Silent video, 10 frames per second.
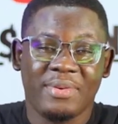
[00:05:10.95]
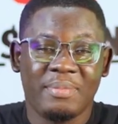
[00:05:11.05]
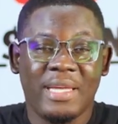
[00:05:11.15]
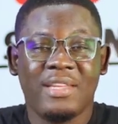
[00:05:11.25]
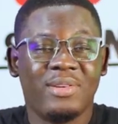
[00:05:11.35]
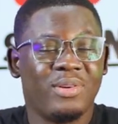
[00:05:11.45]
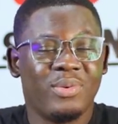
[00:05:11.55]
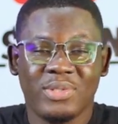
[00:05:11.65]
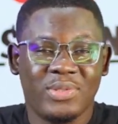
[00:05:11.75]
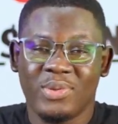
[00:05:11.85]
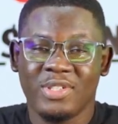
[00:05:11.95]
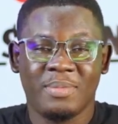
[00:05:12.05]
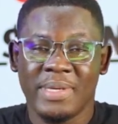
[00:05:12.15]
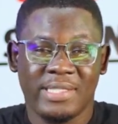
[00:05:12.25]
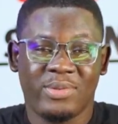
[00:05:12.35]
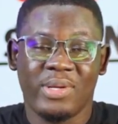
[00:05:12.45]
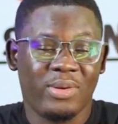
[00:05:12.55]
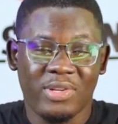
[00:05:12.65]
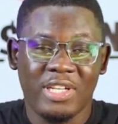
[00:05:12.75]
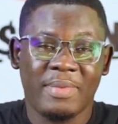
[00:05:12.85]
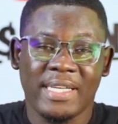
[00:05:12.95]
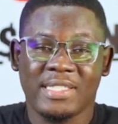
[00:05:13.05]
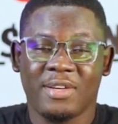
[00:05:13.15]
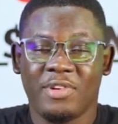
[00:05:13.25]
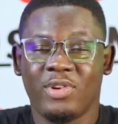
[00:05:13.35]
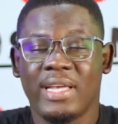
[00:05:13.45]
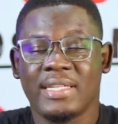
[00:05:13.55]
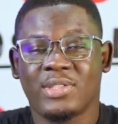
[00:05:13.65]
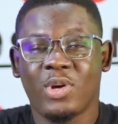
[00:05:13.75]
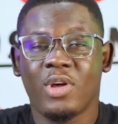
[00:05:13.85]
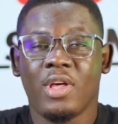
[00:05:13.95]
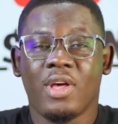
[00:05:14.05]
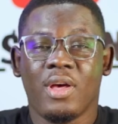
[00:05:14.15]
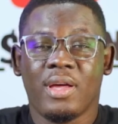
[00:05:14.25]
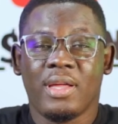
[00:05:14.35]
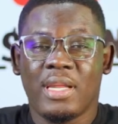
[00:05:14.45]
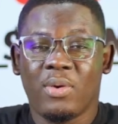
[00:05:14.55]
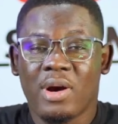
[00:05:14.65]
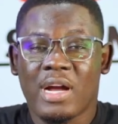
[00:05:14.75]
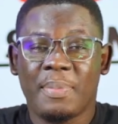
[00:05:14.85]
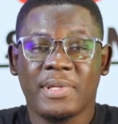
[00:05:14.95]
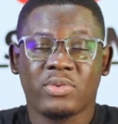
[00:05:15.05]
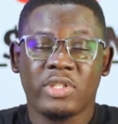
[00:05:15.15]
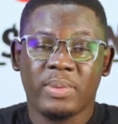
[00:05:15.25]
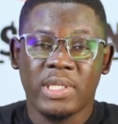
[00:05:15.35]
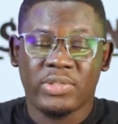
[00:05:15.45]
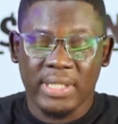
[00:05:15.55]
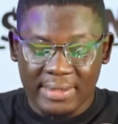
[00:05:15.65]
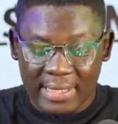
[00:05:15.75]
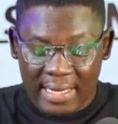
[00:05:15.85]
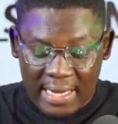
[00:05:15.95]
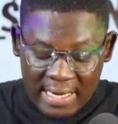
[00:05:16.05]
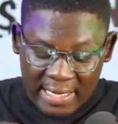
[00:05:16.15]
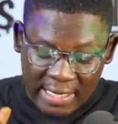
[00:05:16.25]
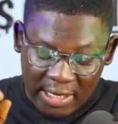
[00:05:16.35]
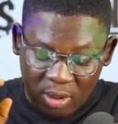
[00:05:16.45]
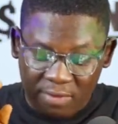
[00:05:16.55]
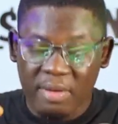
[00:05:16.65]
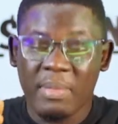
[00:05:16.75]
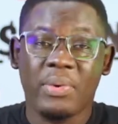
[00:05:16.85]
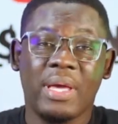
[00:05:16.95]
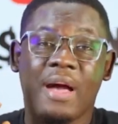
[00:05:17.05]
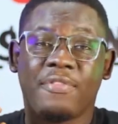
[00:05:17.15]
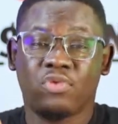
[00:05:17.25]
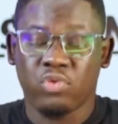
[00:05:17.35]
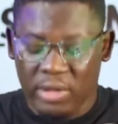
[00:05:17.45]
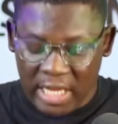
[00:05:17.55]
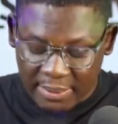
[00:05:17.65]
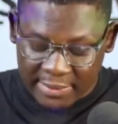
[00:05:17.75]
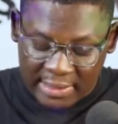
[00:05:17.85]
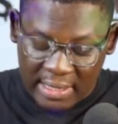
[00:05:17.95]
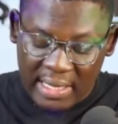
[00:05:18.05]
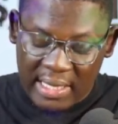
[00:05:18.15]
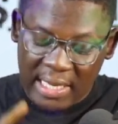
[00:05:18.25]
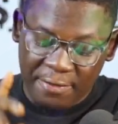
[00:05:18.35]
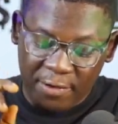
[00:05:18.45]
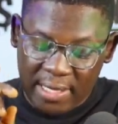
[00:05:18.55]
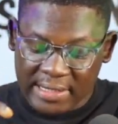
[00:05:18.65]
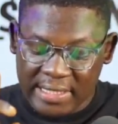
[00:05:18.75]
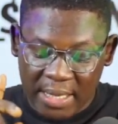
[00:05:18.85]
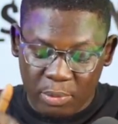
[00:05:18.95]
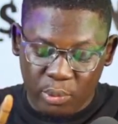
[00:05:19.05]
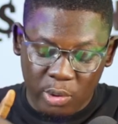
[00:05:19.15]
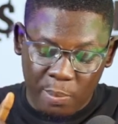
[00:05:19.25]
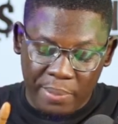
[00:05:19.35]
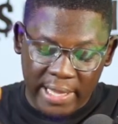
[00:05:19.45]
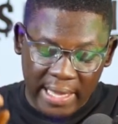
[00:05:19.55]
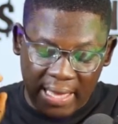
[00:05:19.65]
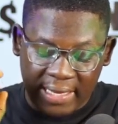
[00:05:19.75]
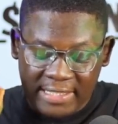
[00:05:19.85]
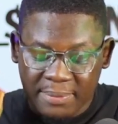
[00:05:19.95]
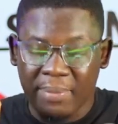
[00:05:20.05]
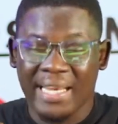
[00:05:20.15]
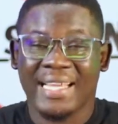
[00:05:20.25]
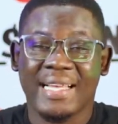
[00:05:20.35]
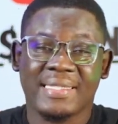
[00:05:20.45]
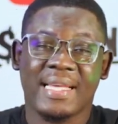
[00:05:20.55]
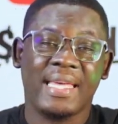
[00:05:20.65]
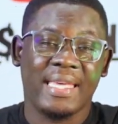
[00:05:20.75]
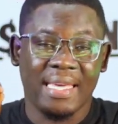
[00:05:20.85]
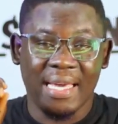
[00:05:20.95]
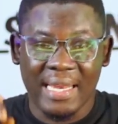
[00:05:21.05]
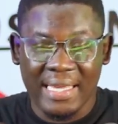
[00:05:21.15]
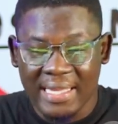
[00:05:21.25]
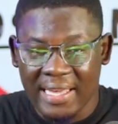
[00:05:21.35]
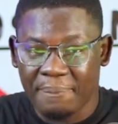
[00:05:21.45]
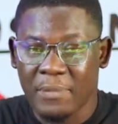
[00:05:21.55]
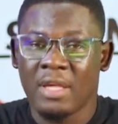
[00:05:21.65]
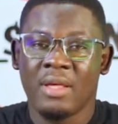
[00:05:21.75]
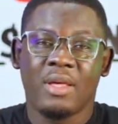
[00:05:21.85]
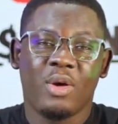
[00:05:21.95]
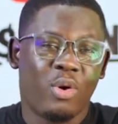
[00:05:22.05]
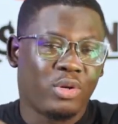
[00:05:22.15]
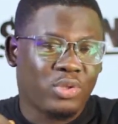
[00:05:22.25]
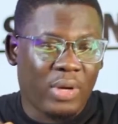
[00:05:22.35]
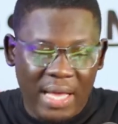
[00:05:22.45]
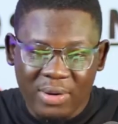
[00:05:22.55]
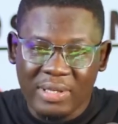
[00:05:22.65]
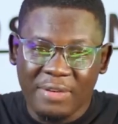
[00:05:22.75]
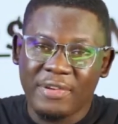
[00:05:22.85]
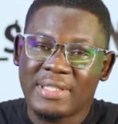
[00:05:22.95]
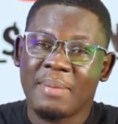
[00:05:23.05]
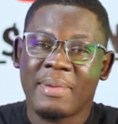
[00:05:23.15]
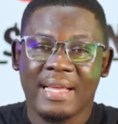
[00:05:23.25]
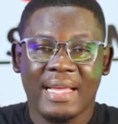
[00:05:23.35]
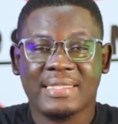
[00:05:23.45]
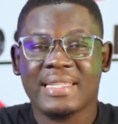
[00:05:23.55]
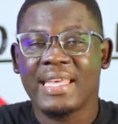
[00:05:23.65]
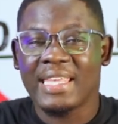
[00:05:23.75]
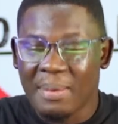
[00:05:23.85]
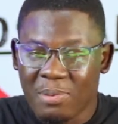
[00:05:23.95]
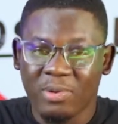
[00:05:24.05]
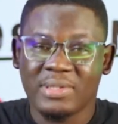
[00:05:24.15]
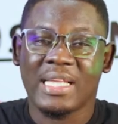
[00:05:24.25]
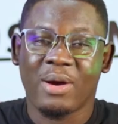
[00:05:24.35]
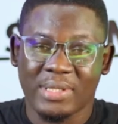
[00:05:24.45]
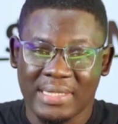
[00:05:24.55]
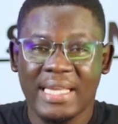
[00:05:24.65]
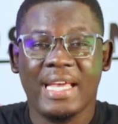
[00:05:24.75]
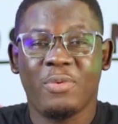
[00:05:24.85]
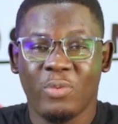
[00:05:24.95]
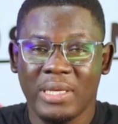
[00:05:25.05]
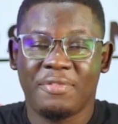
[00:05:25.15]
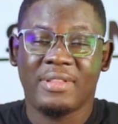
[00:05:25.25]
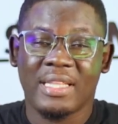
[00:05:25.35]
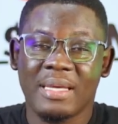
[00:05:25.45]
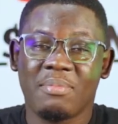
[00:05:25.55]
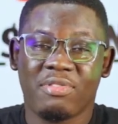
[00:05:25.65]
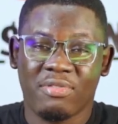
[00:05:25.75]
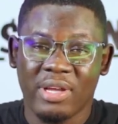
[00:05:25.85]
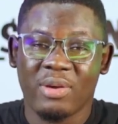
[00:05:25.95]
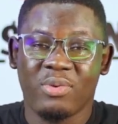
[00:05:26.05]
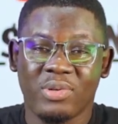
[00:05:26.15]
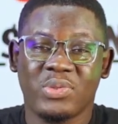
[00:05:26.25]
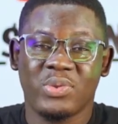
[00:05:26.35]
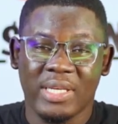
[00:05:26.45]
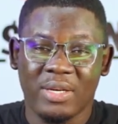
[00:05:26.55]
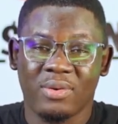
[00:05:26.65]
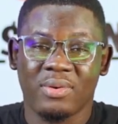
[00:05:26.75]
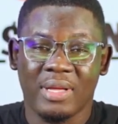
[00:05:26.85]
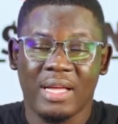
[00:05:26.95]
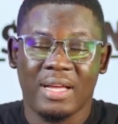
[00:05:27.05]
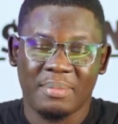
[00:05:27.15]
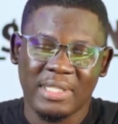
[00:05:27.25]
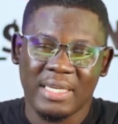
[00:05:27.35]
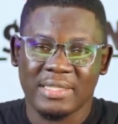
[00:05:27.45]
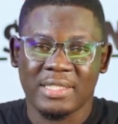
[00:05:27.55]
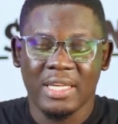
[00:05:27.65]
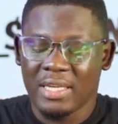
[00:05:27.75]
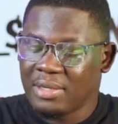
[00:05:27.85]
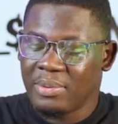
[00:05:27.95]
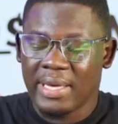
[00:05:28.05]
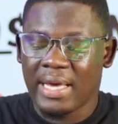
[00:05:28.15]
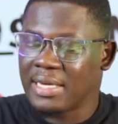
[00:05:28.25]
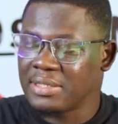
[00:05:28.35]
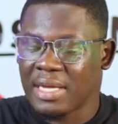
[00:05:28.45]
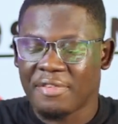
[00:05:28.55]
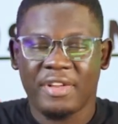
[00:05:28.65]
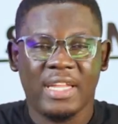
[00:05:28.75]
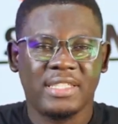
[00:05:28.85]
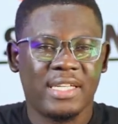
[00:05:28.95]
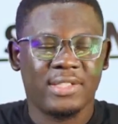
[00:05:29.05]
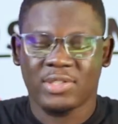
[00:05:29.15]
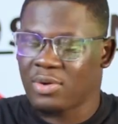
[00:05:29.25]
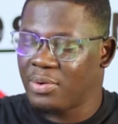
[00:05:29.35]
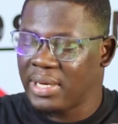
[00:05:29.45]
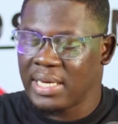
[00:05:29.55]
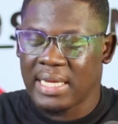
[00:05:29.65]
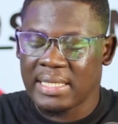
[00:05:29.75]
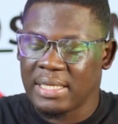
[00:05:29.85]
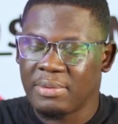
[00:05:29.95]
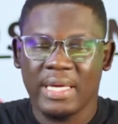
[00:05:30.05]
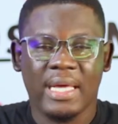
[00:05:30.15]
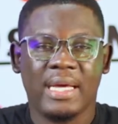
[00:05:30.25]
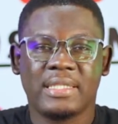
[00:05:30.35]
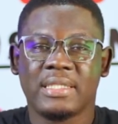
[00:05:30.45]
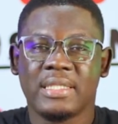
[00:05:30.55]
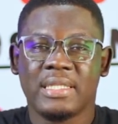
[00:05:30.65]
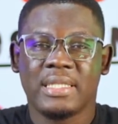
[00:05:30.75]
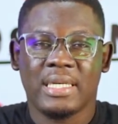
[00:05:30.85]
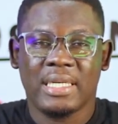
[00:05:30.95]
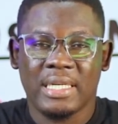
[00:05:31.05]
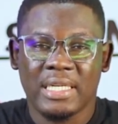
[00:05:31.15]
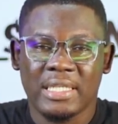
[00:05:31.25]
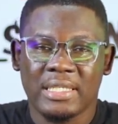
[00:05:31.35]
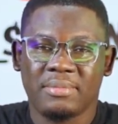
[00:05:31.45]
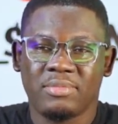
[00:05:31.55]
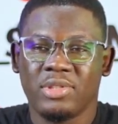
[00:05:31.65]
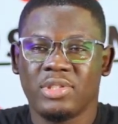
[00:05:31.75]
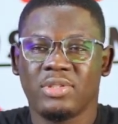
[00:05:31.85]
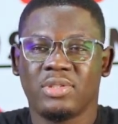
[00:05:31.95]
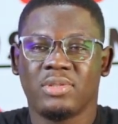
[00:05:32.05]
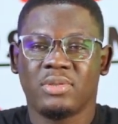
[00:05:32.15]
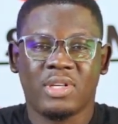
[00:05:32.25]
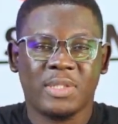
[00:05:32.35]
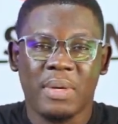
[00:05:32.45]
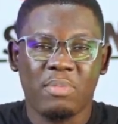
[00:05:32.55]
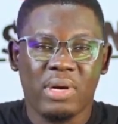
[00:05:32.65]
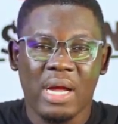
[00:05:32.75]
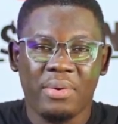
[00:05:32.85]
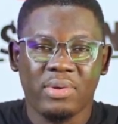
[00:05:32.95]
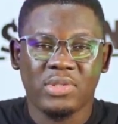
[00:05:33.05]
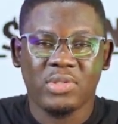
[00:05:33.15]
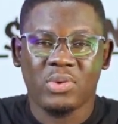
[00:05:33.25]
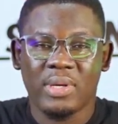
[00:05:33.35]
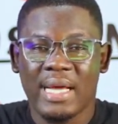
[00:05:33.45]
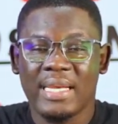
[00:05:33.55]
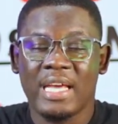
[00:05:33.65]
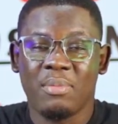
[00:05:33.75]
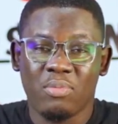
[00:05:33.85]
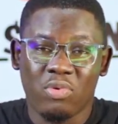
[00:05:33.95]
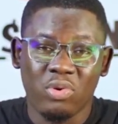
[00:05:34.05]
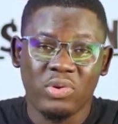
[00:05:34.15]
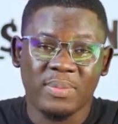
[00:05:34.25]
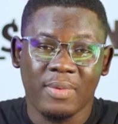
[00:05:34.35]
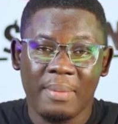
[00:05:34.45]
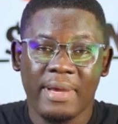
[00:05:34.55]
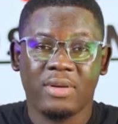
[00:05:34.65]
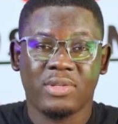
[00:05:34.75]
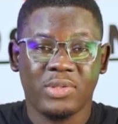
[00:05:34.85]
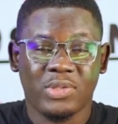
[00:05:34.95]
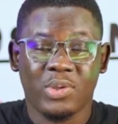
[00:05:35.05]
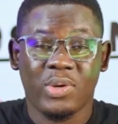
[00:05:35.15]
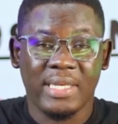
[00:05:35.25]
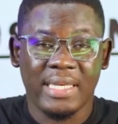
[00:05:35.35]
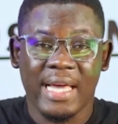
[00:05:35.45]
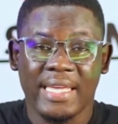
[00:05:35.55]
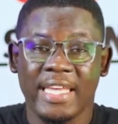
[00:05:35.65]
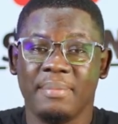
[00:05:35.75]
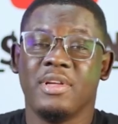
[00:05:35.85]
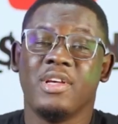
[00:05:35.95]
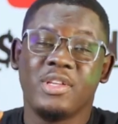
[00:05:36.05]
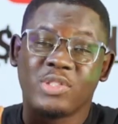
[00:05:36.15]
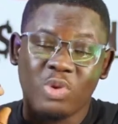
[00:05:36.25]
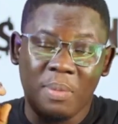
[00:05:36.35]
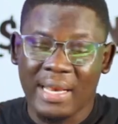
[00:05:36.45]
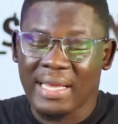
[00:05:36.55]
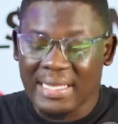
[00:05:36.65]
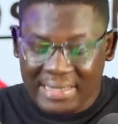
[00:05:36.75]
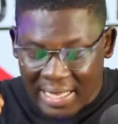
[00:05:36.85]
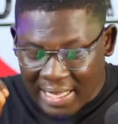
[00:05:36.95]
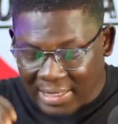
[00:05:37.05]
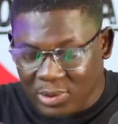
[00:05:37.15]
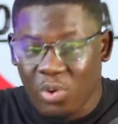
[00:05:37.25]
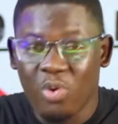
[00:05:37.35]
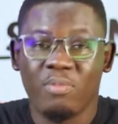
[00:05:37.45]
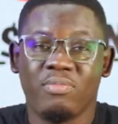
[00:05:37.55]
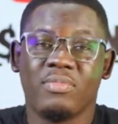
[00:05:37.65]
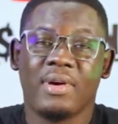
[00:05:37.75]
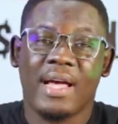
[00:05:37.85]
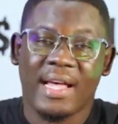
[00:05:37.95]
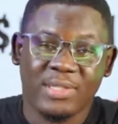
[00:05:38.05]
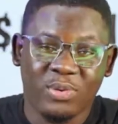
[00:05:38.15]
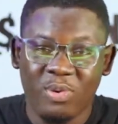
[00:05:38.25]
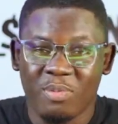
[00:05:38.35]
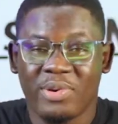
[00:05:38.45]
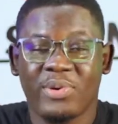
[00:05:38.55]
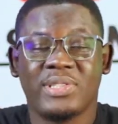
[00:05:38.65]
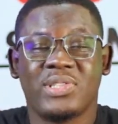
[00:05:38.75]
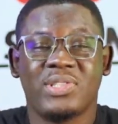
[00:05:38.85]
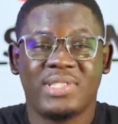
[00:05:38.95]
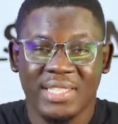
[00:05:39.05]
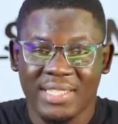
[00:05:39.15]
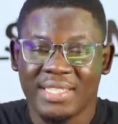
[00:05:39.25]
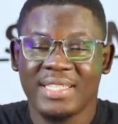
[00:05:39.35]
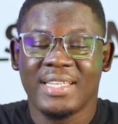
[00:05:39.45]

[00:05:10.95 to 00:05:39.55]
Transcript: Many don't want to go to Mexico, including myself, you know. Yes, so the World Cup is going to be interesting. In Ghana, in November, we have two games. The first game, we will play against Madagascar in Ghana here. Otto Addo defeated Madagascar in Cape Coast. I was there. We defeated them 3-0. Yes, we had Afenejan scoring that day. We had, Osman Bukari also scored that day. Kudus Mohammed also scored in that game. So Madagascar at home. Chris Sitting.